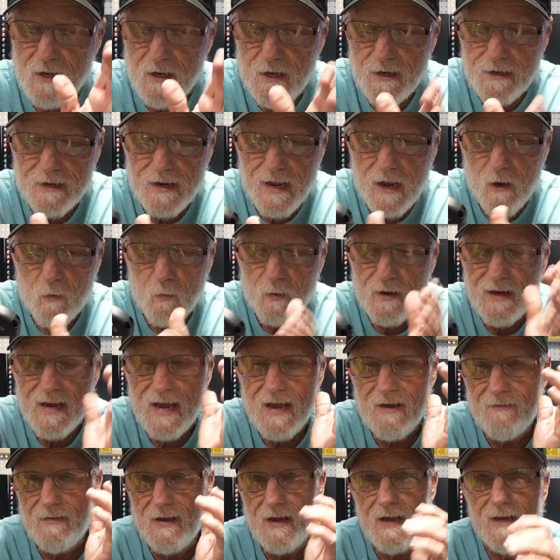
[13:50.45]
now we
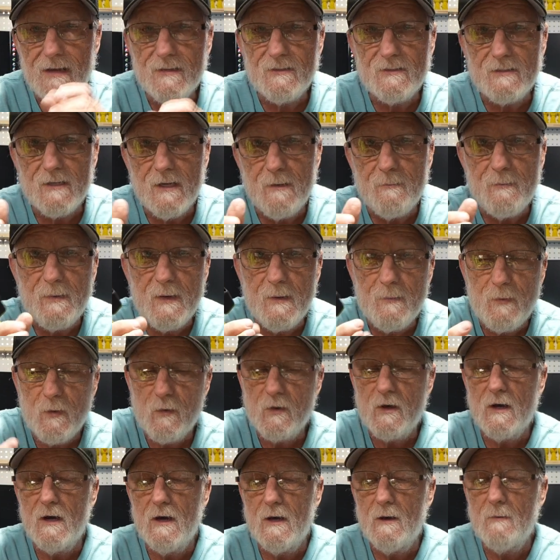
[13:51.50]
have had some people
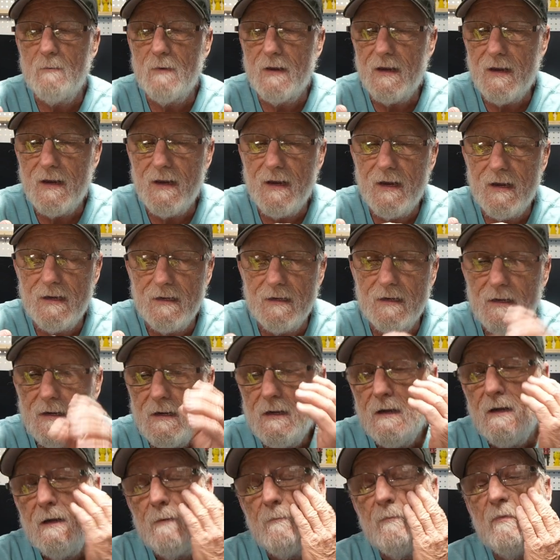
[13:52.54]
come and
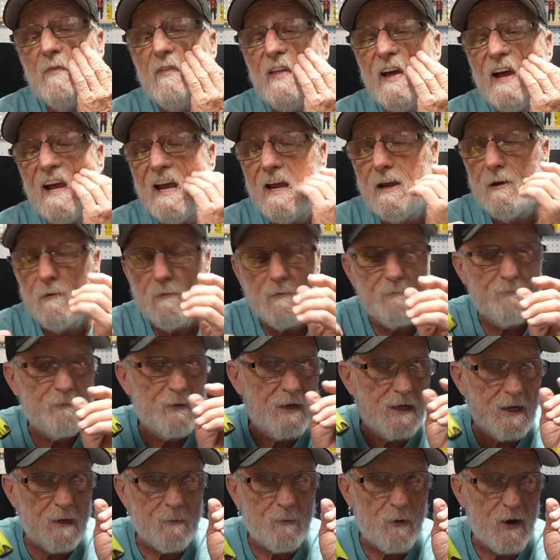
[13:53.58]
they
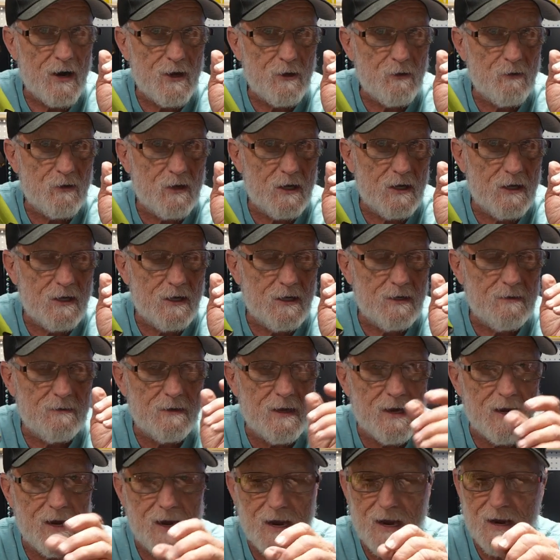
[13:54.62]
get a brand new gun,
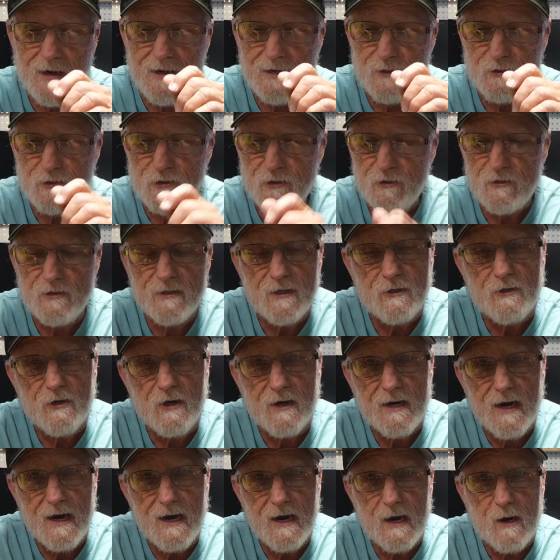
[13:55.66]
and as soon as they turn
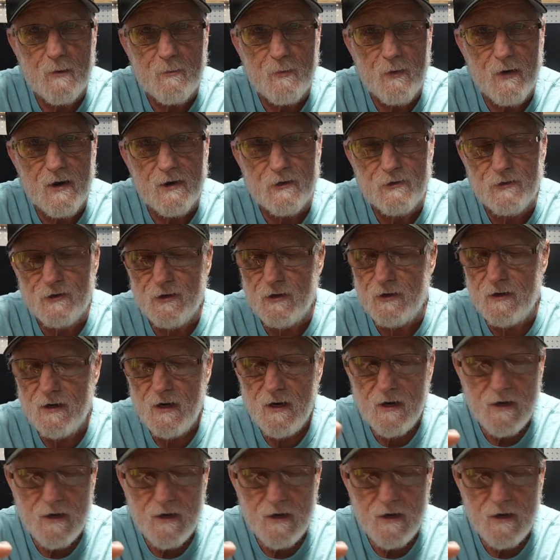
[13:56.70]
the air pressure,